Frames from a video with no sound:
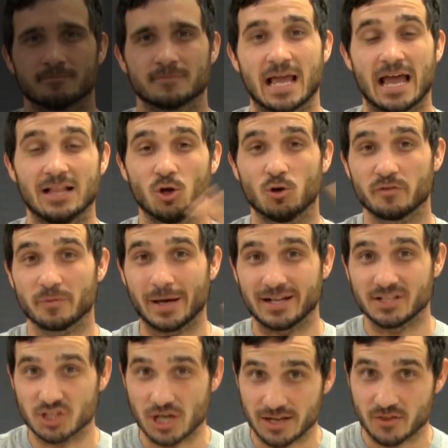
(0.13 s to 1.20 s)
Hello everybody,
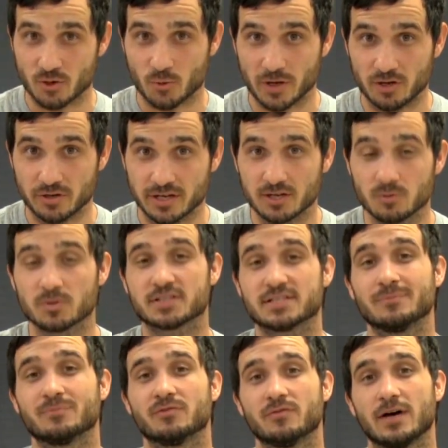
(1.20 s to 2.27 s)
Jonathan Rayo here with
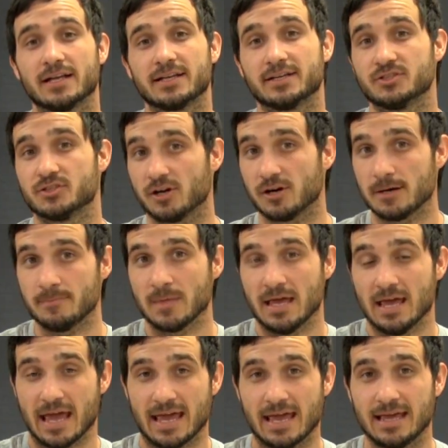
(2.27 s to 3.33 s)
Simplified Guitar,
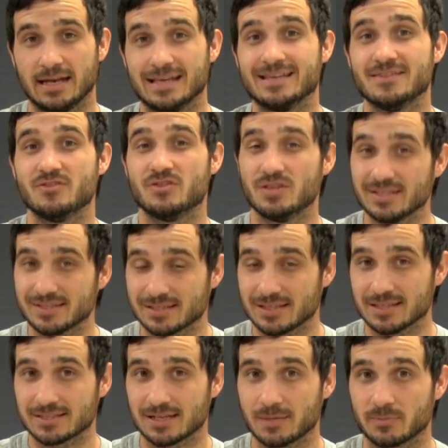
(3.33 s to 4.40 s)
and in this
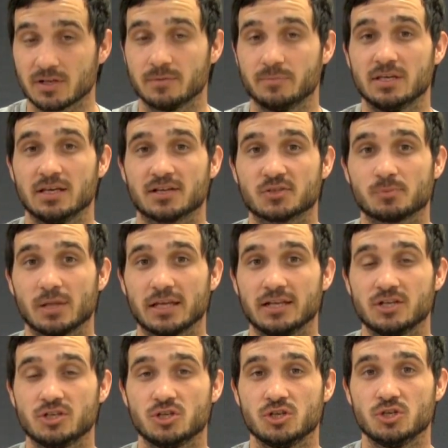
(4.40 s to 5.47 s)
lesson I'm going to be
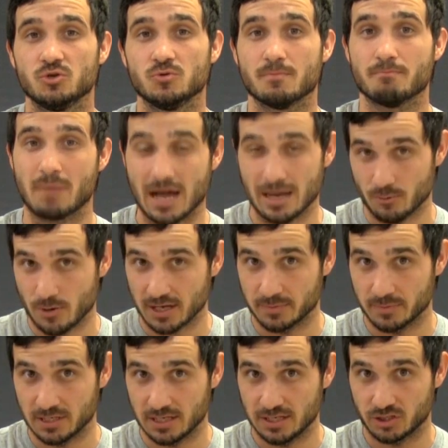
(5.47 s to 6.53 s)
explaining to you my
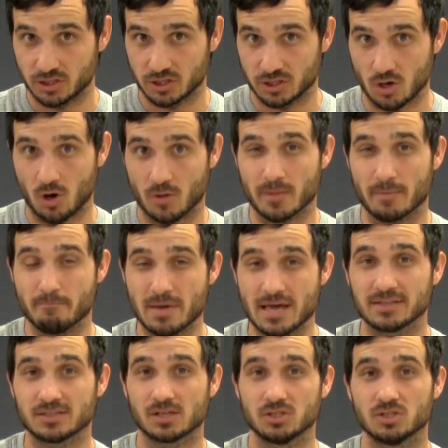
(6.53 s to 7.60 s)
recommendation on the
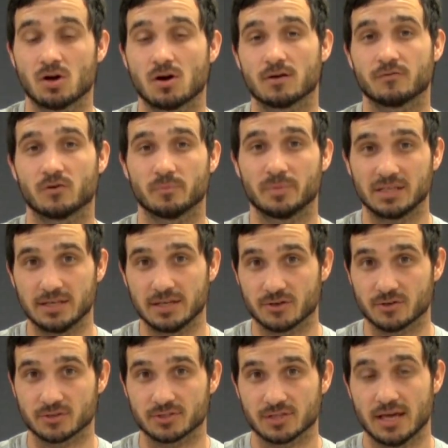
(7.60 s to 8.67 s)
best guitar for
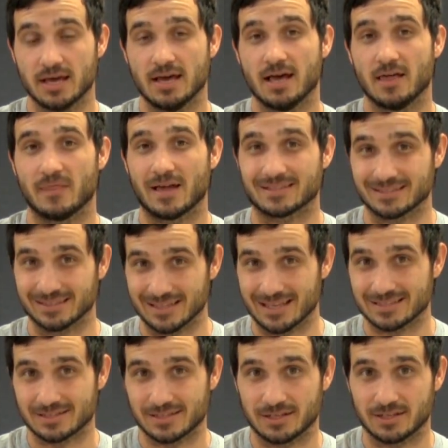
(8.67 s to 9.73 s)
beginners that's
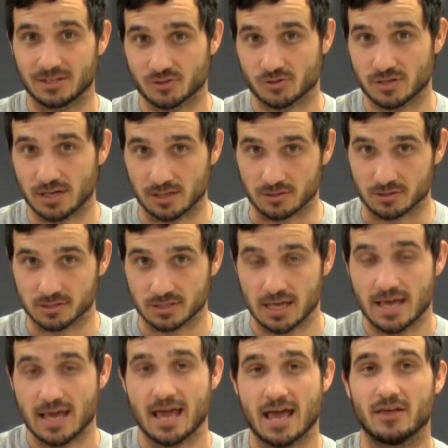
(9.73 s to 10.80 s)
less than $100.
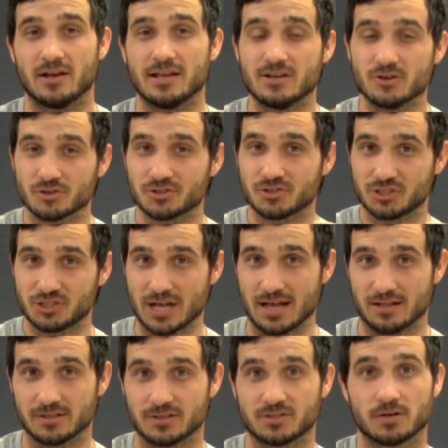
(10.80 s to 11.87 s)
And here's the
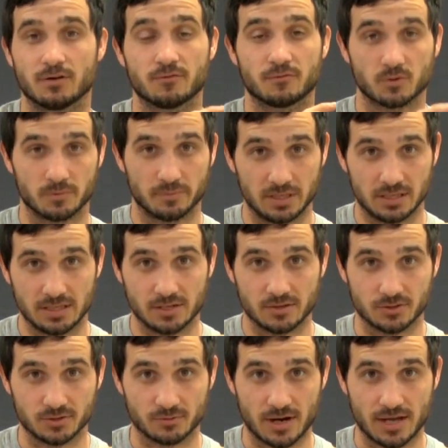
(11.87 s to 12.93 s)
challenge for
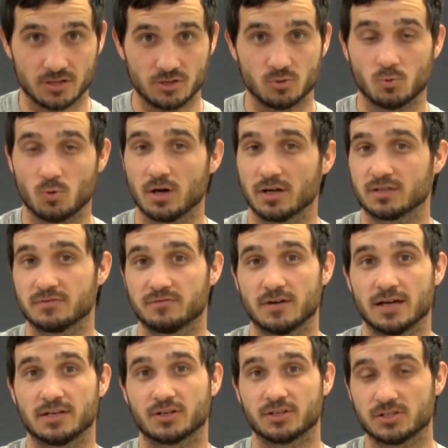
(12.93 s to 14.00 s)
beginners, right? You want to
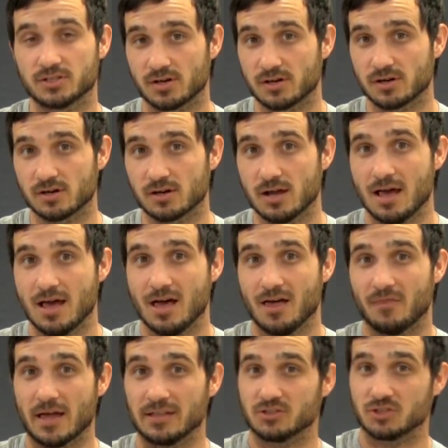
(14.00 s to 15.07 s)
find a guitar
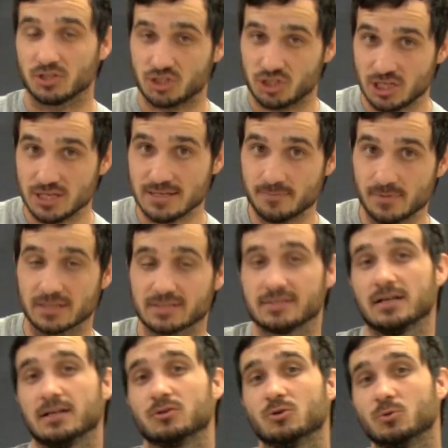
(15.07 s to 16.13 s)
that's cheap, that's
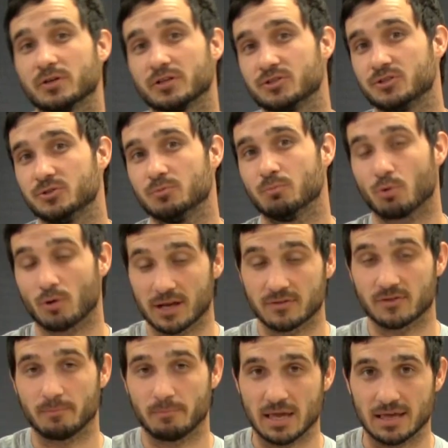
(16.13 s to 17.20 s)
not going to
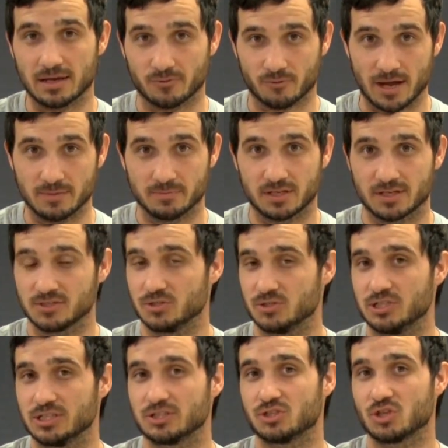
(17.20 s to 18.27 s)
break the bank, right? Because you're
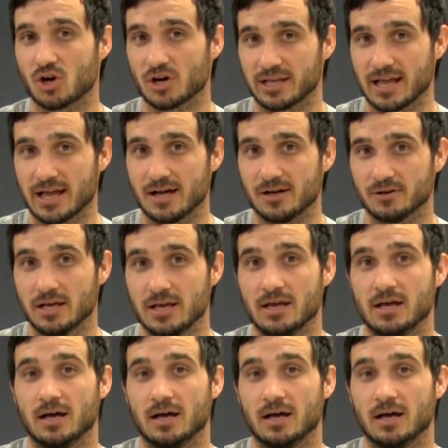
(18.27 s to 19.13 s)
just starting out.